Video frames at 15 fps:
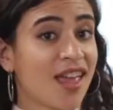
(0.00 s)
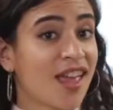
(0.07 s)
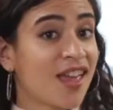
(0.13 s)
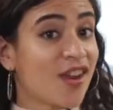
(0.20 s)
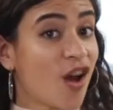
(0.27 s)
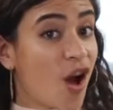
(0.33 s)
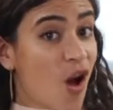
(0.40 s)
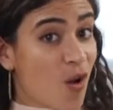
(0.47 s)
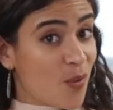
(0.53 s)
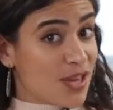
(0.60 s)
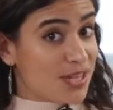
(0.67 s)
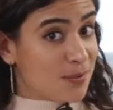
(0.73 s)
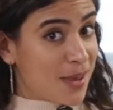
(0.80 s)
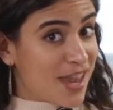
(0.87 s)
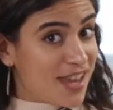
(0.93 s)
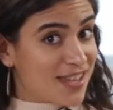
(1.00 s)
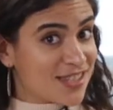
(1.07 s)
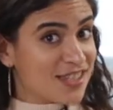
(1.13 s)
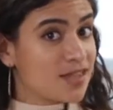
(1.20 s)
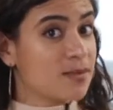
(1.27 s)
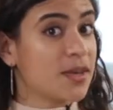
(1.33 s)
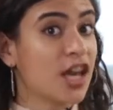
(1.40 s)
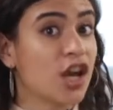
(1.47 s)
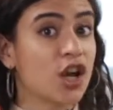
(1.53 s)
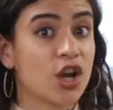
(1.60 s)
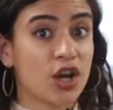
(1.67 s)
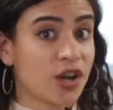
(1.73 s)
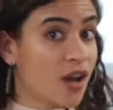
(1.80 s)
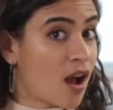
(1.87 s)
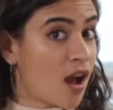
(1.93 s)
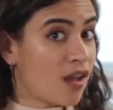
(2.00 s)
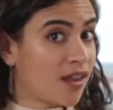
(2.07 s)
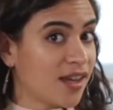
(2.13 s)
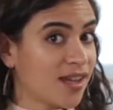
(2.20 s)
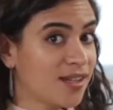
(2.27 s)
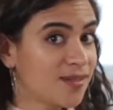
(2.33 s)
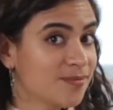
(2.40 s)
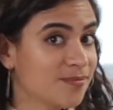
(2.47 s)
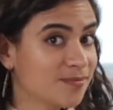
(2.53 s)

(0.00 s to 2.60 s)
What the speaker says: It always pays to be a good colleague.